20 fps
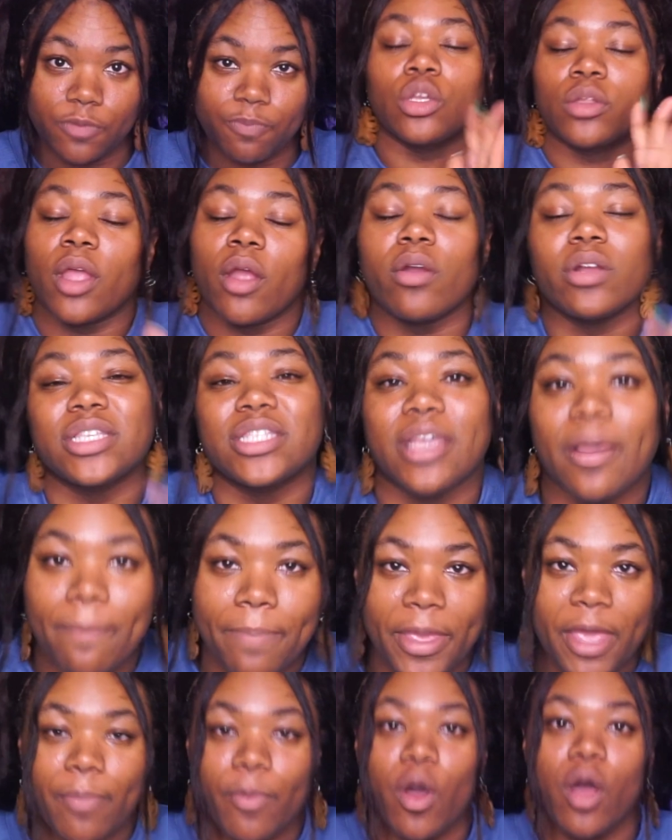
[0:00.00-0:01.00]
But there are some
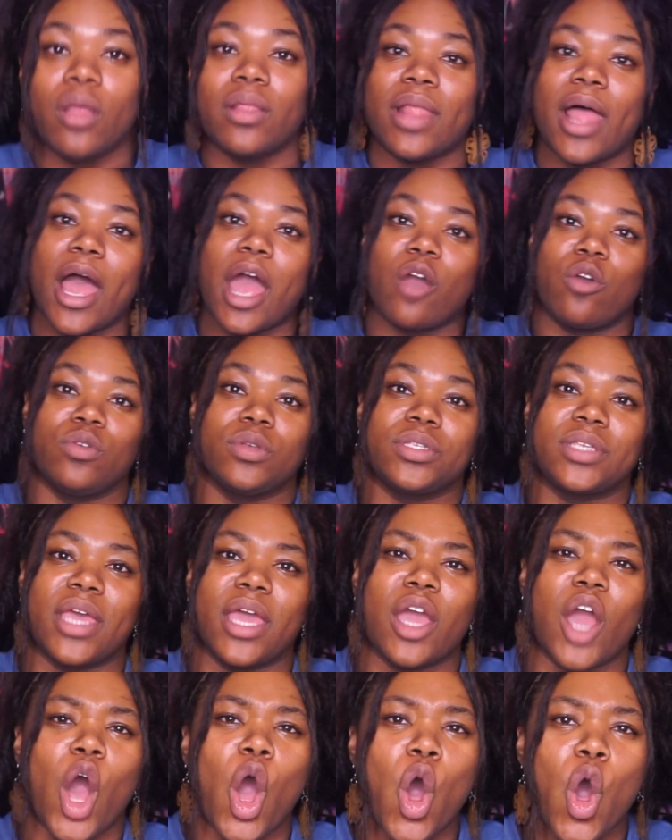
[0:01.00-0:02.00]
people online who
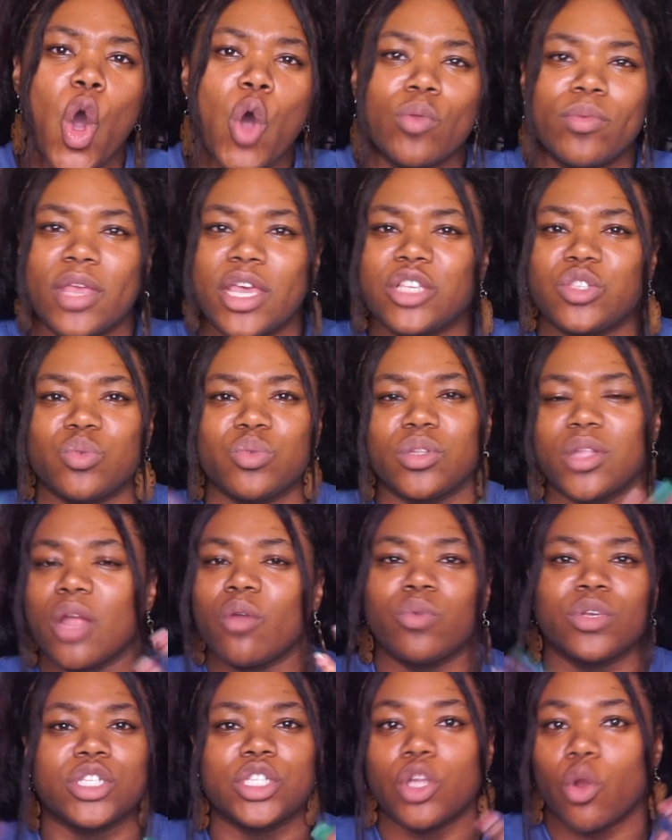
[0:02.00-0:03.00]
saying, oh, there
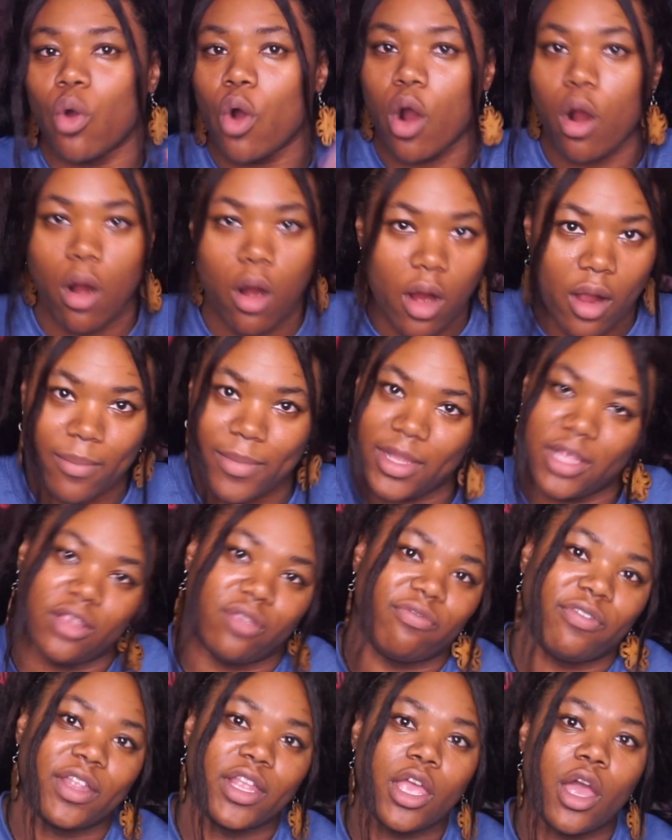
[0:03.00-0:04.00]
was no harm in this
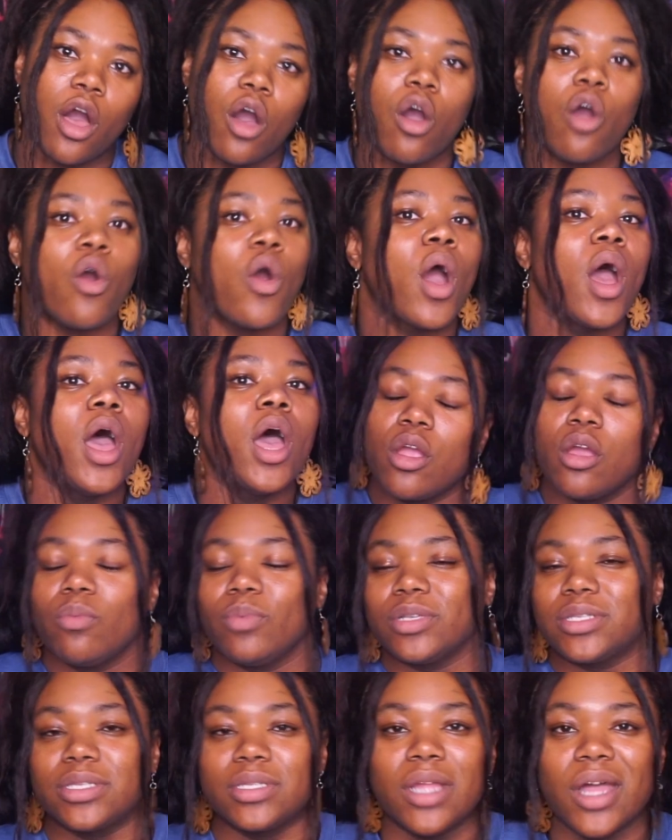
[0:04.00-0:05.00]
video. It
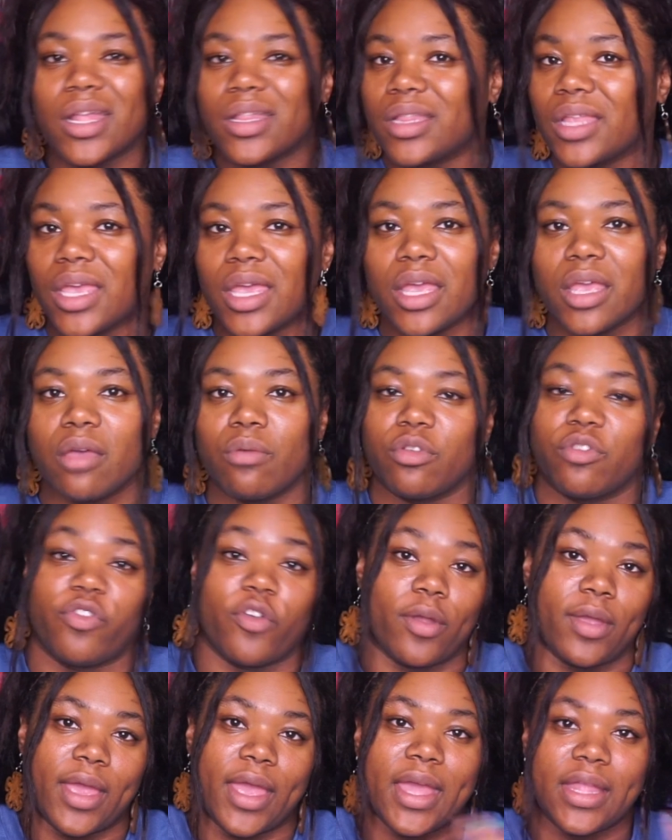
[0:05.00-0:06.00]
was nothing. It was
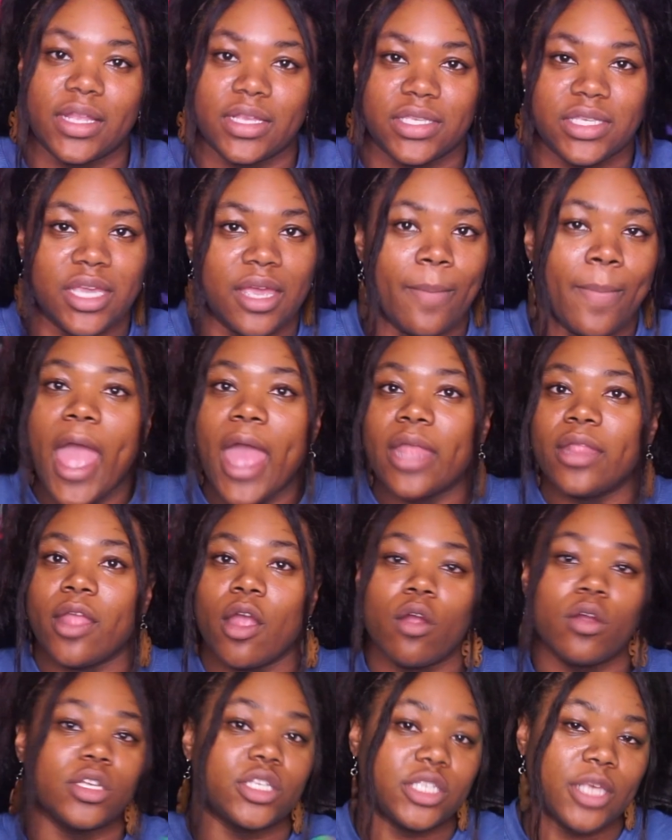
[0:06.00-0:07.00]
very innocent. And
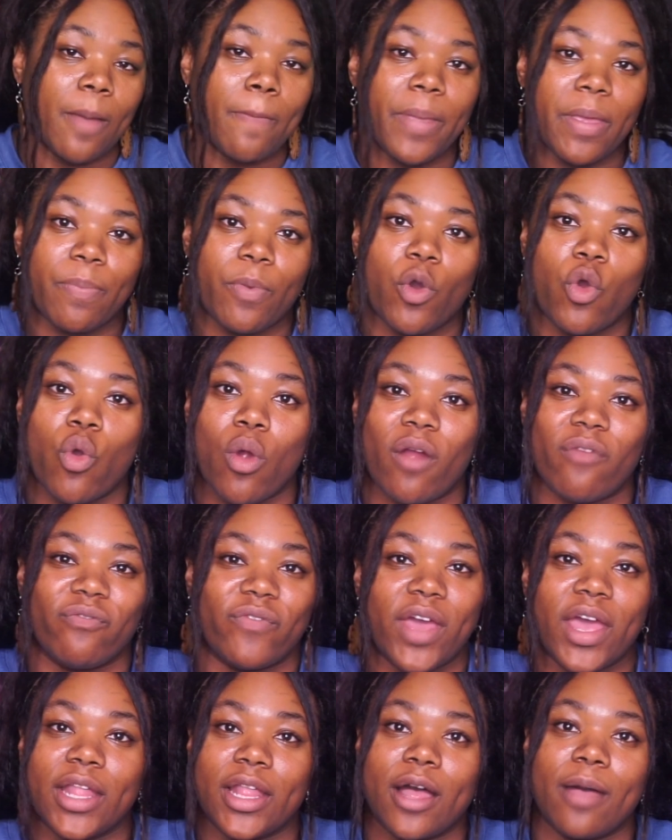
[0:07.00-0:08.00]
there are some people who are
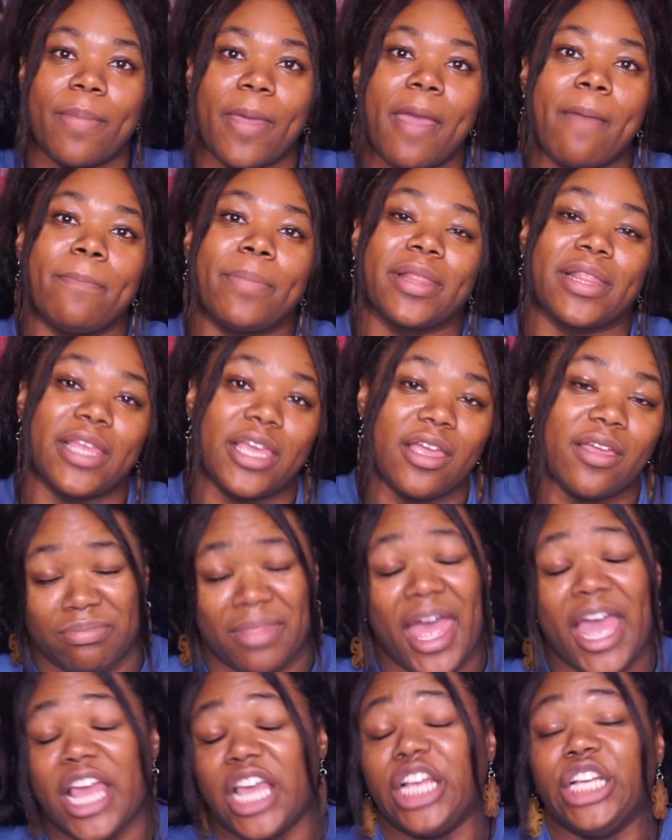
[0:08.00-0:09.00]
fed up and believe
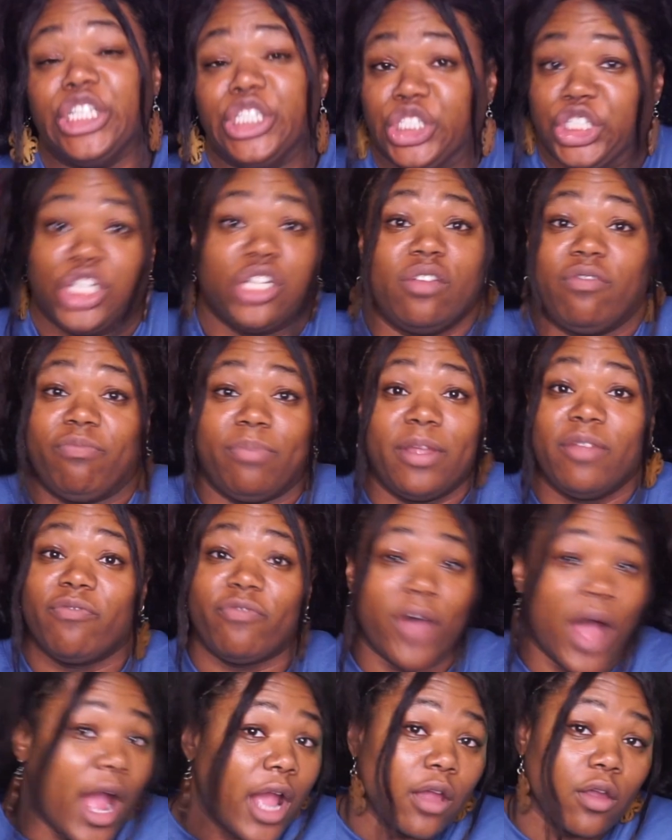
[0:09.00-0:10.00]
that he should have been
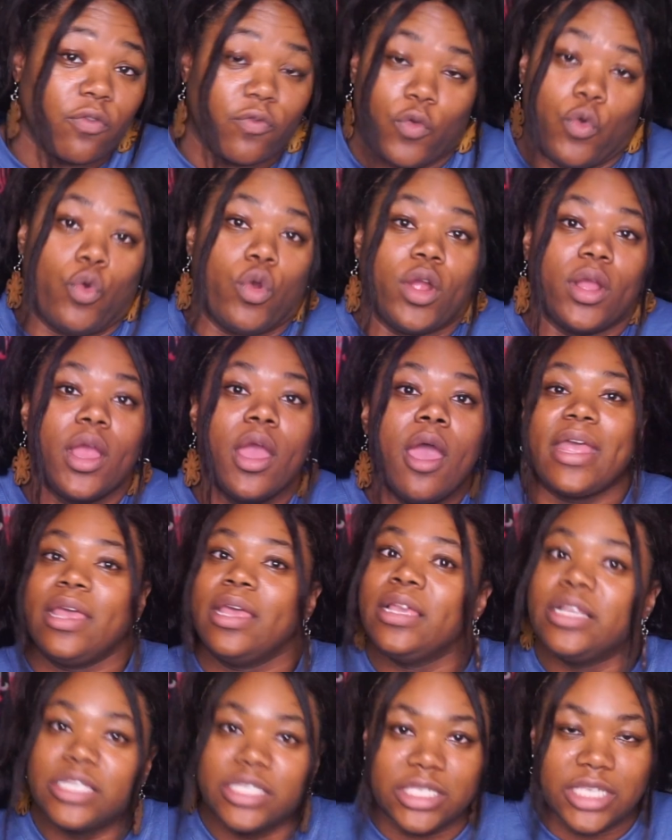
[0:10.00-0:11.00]
fired for it.
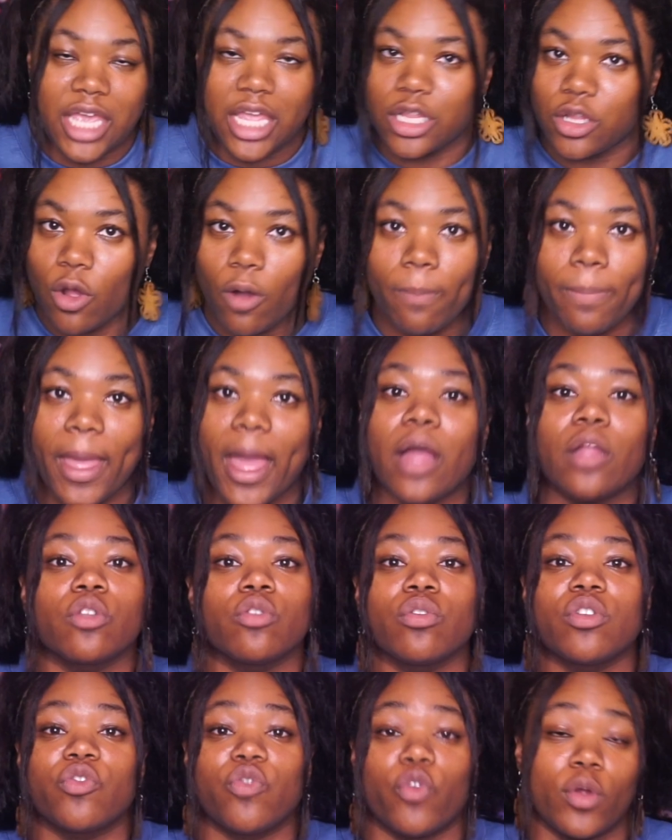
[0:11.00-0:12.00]
He set no
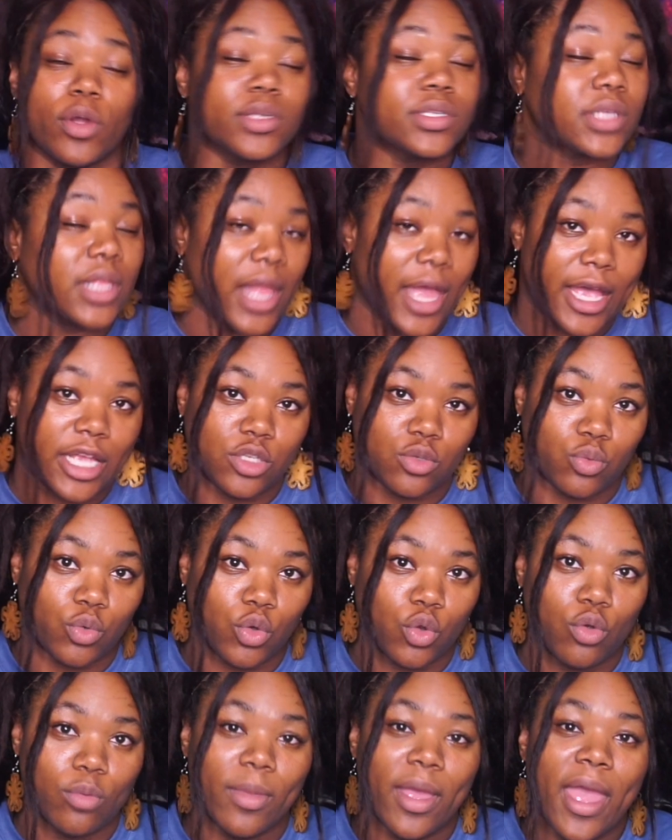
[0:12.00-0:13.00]
boundaries for his
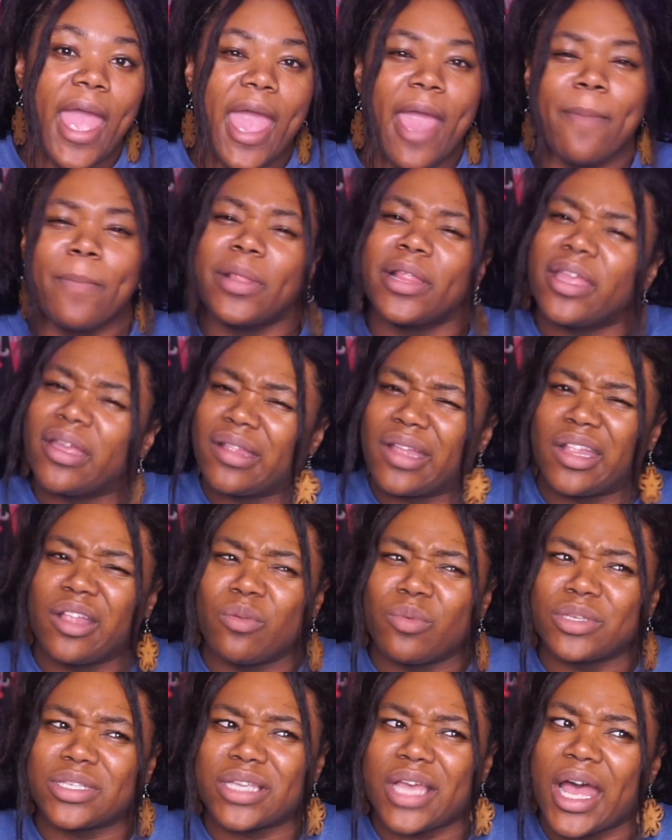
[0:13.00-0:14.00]
classroom and believed that it
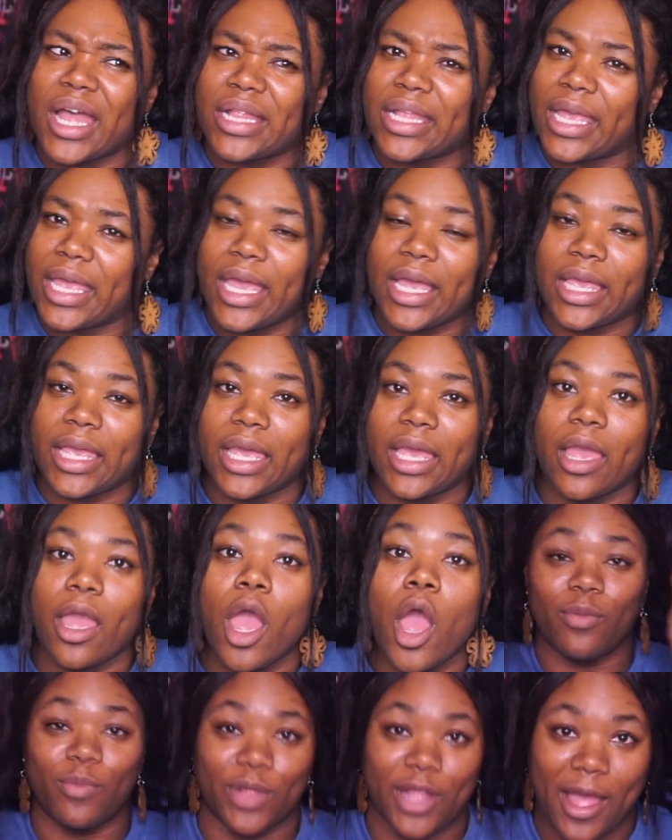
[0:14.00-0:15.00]
was kind of icky.
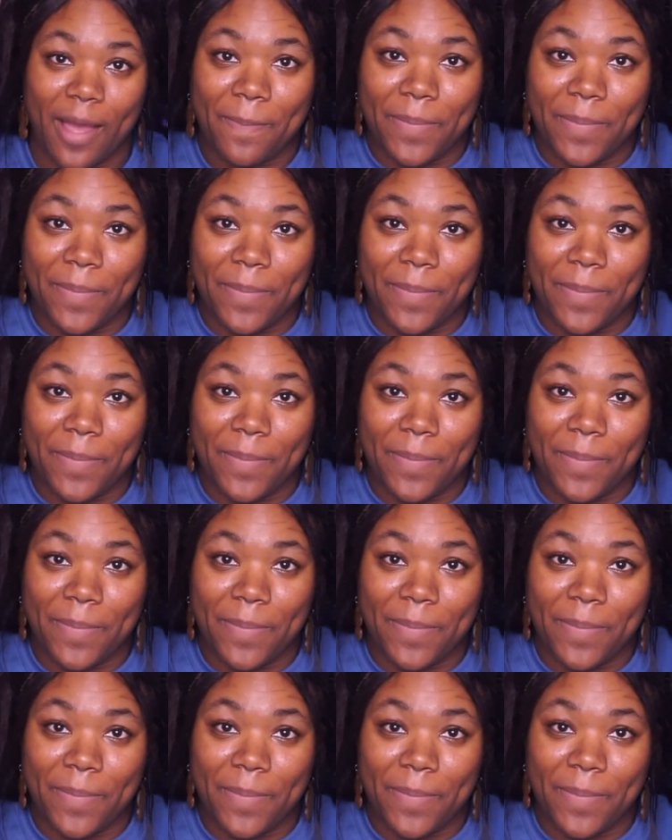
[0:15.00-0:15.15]
What up?